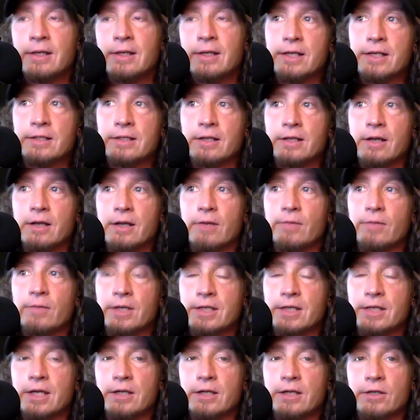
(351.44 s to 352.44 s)
Um,
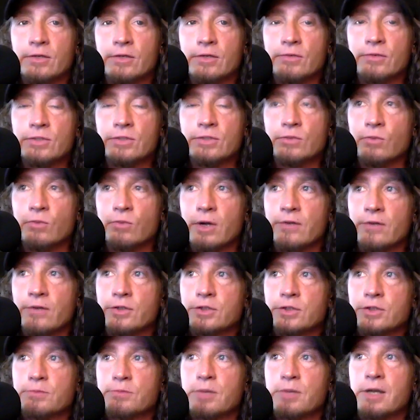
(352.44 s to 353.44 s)
again, another reason why
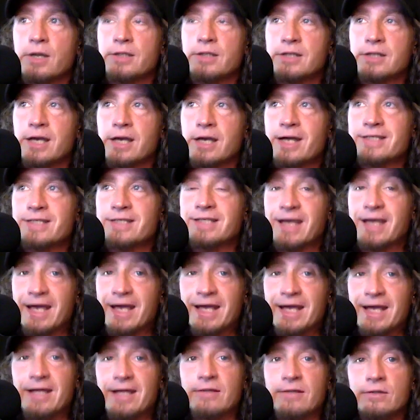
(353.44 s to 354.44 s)
this podcast
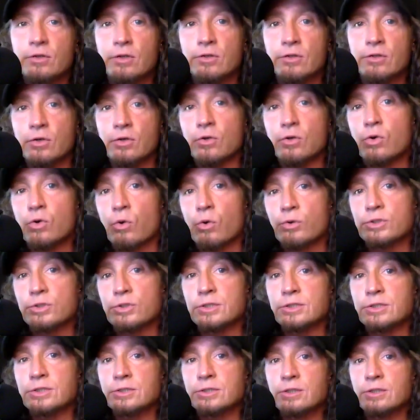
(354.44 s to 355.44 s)
and your
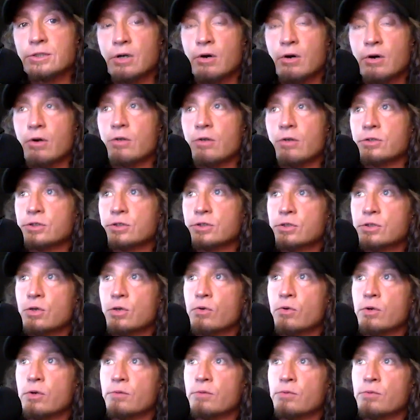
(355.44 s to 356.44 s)
courses are
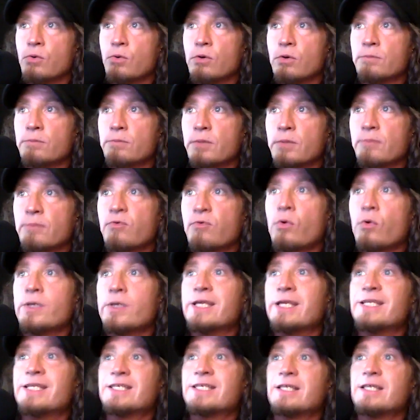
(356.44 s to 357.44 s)
so important. But before we
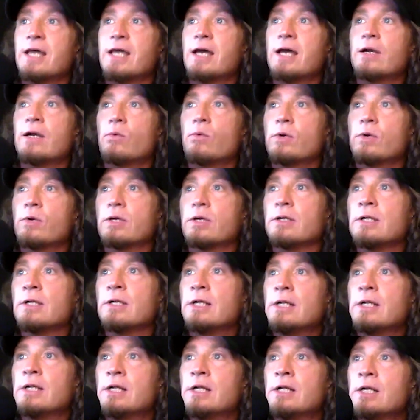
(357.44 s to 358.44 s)
get into that, I want to
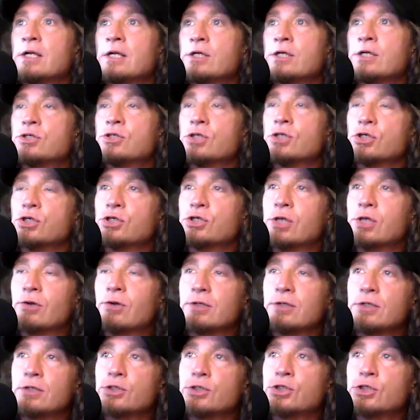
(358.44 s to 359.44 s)
just share a
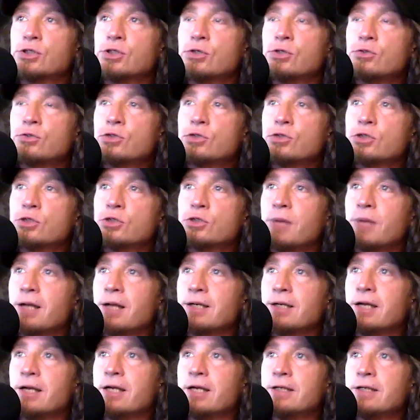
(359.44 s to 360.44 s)
little student
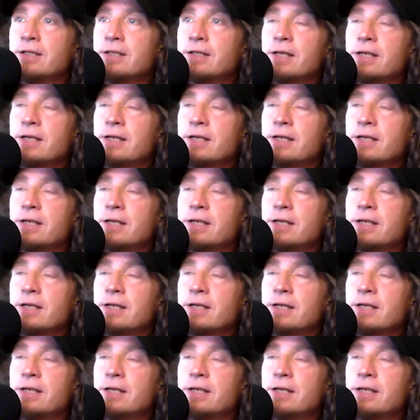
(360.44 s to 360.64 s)
spotlight.